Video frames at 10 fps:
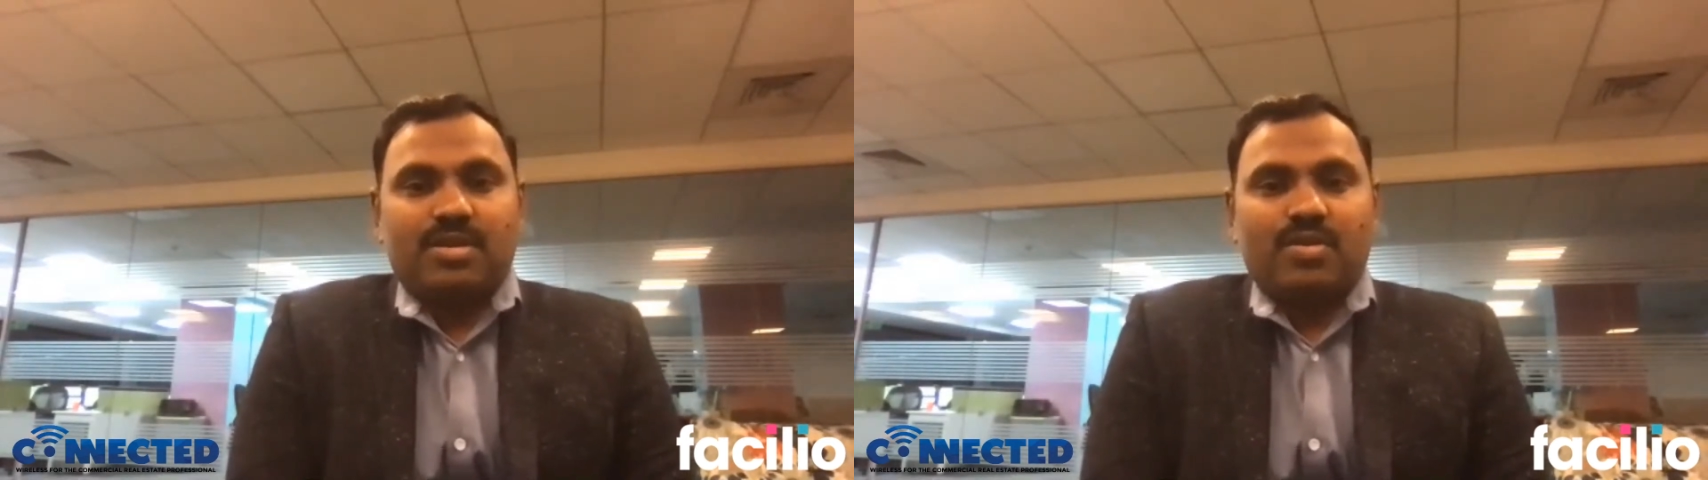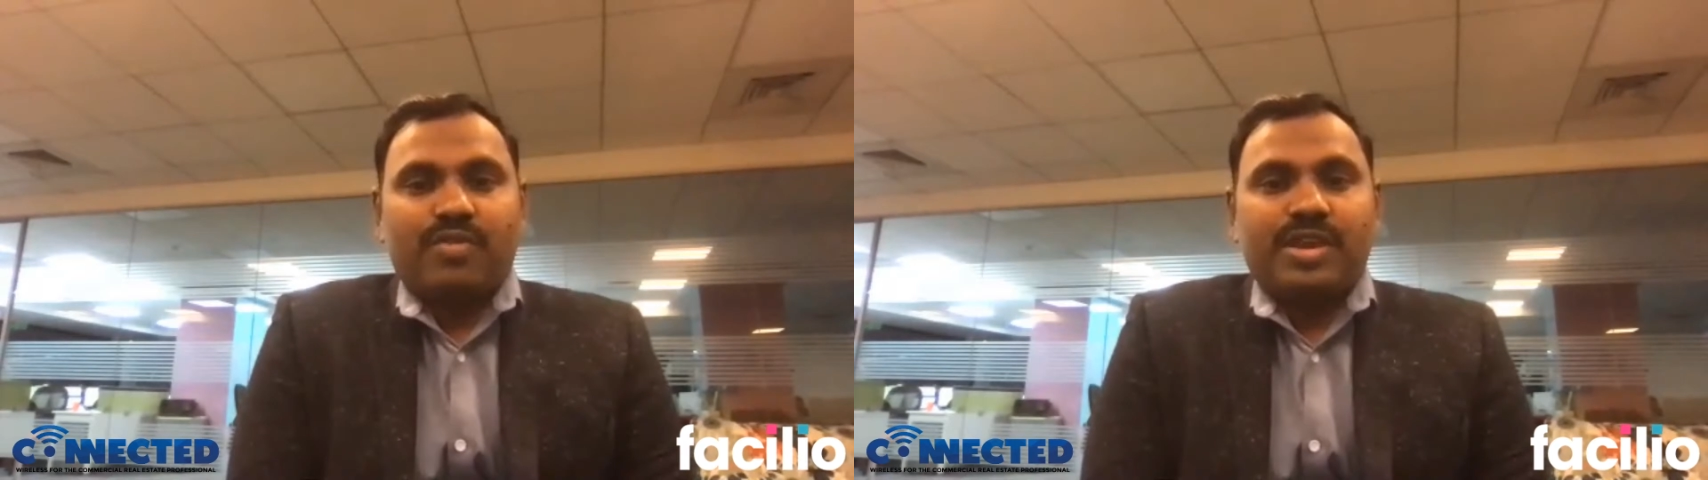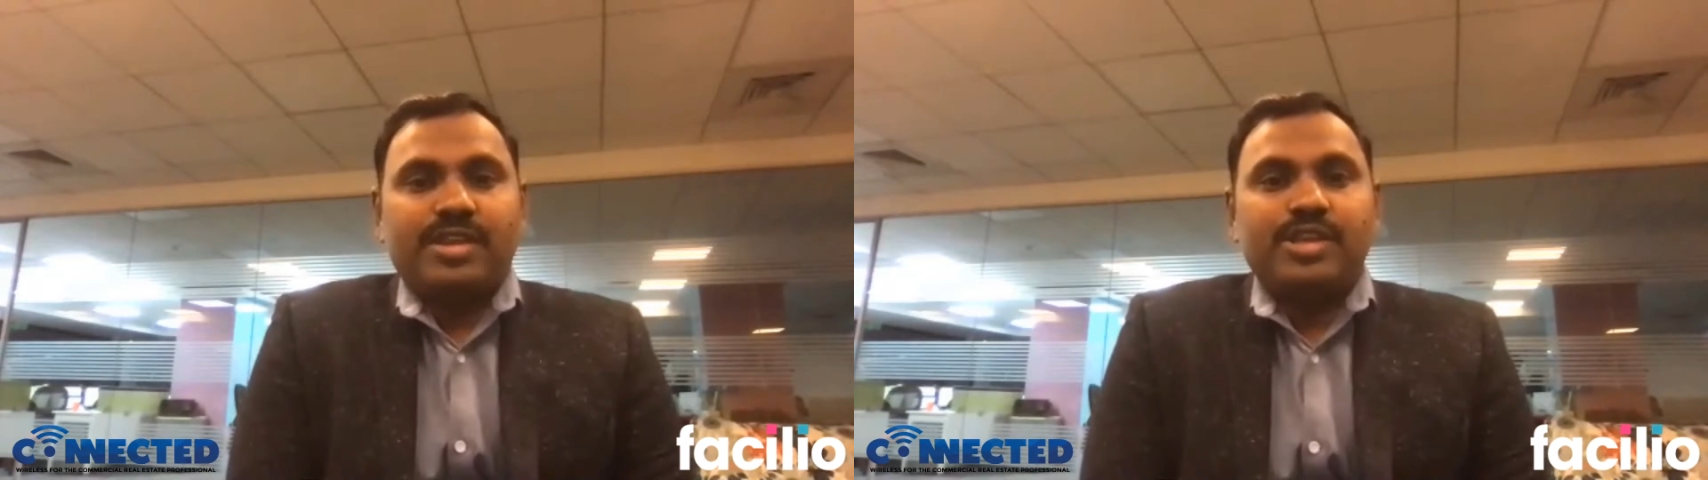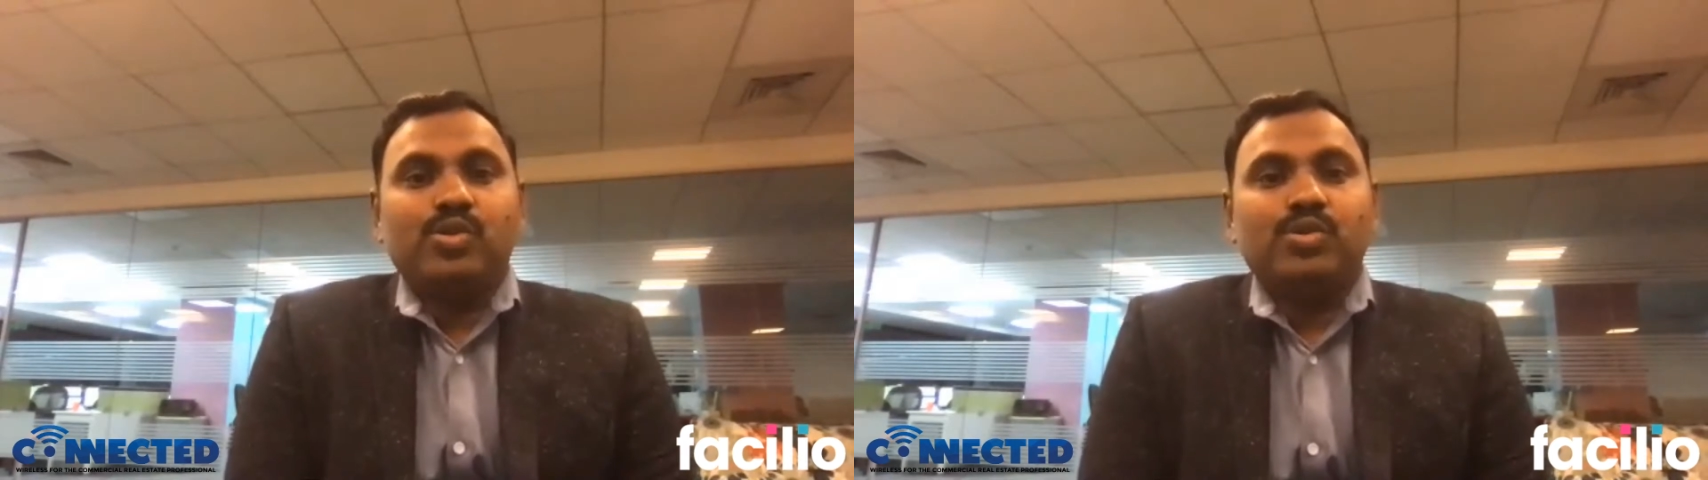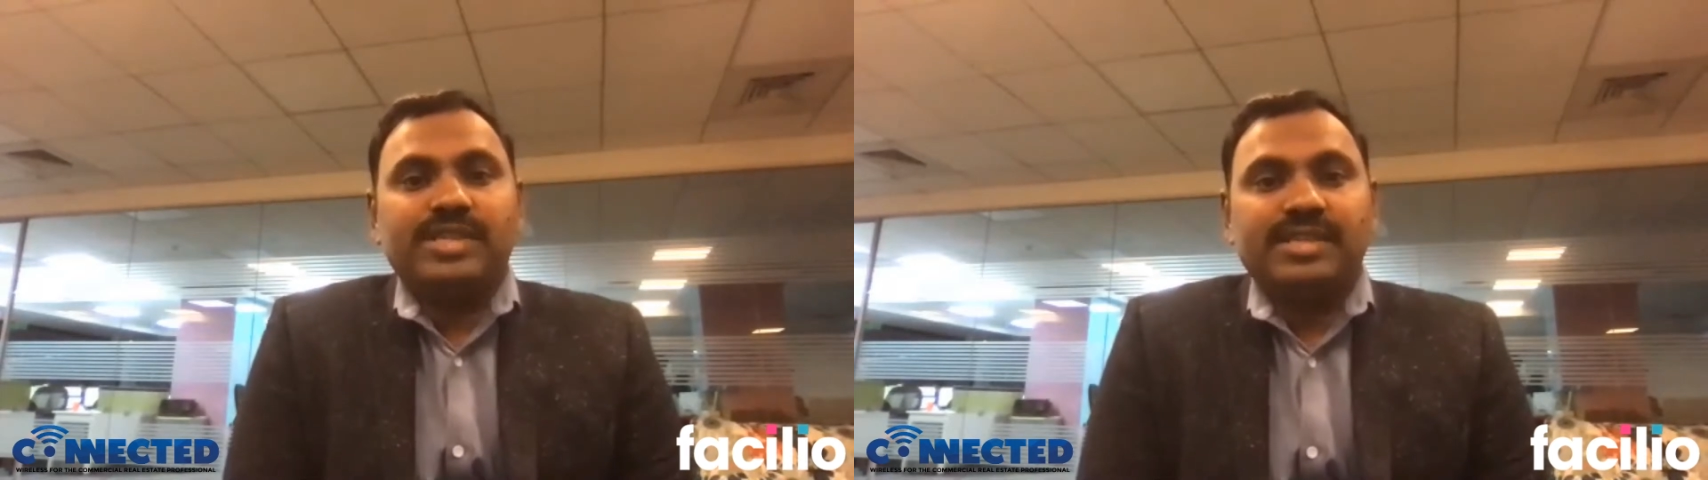We are
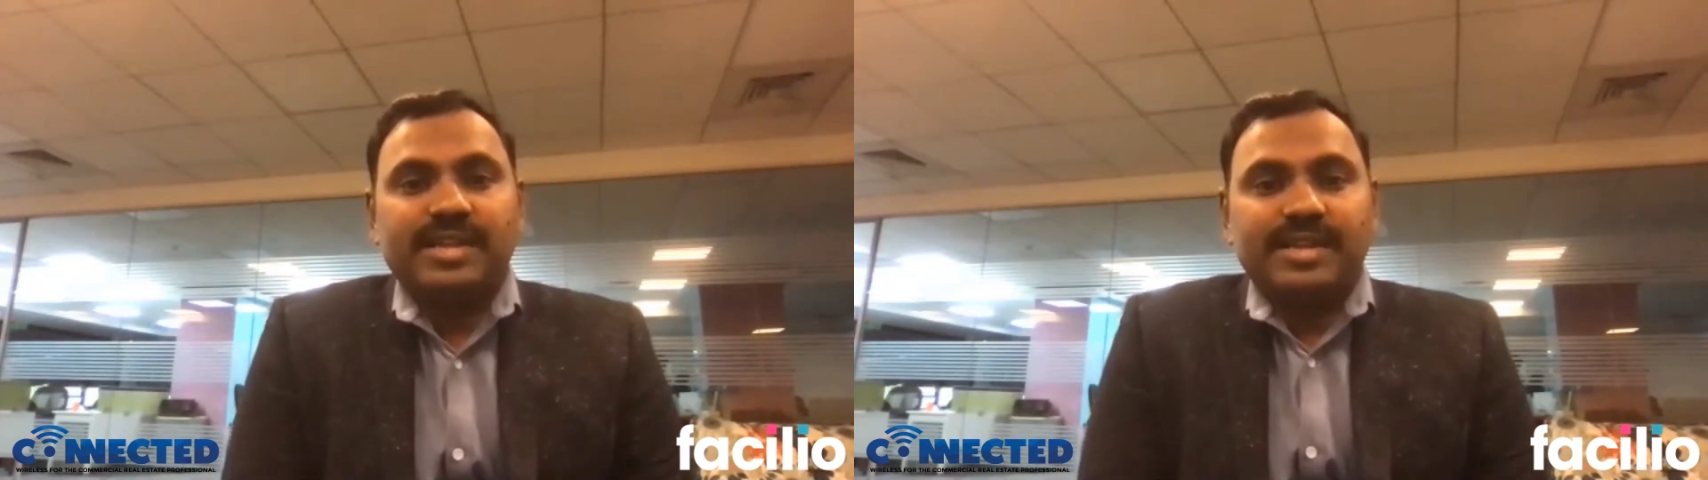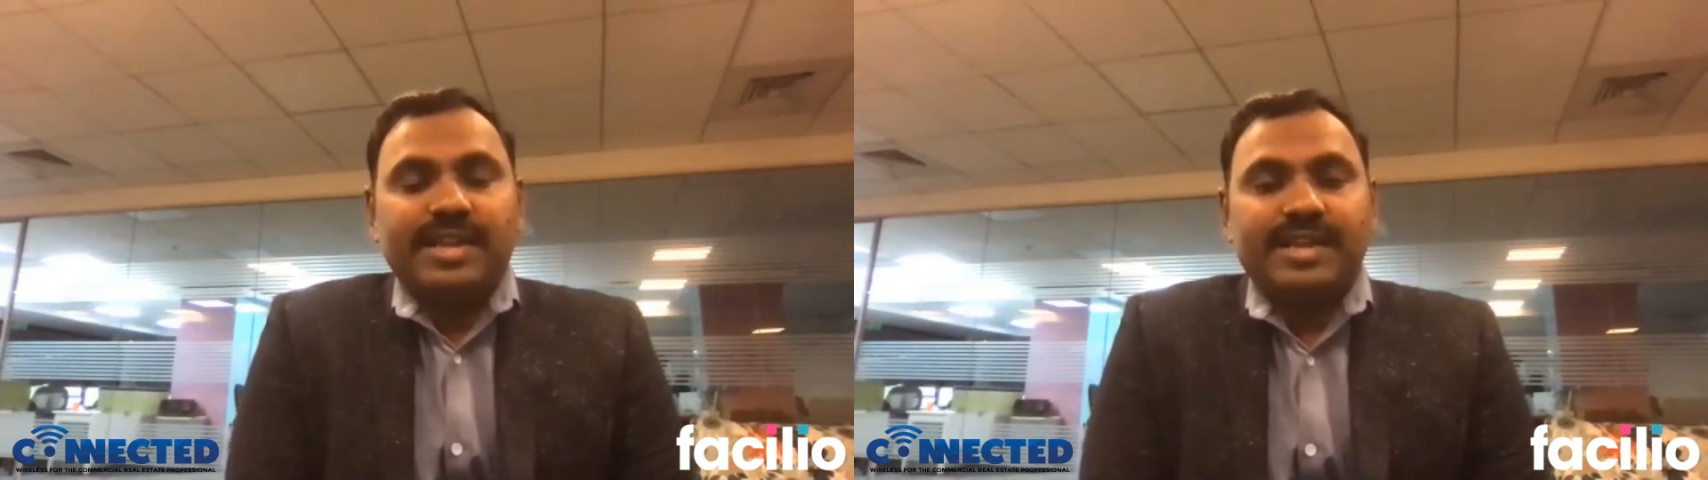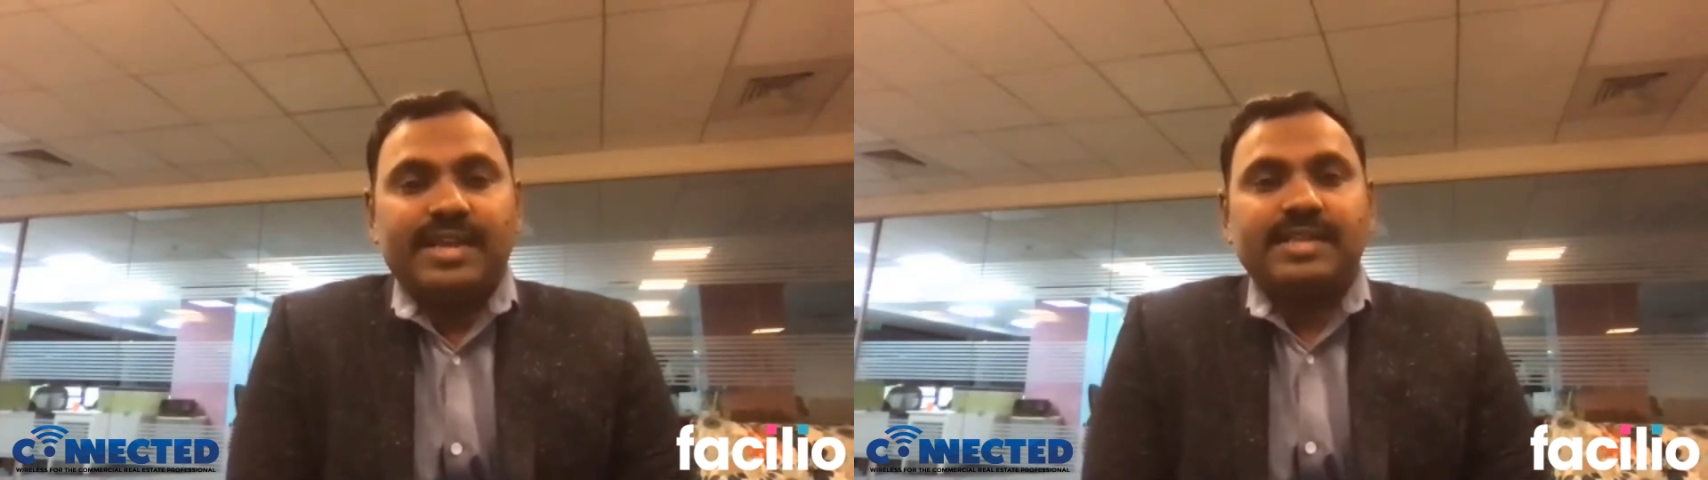using the data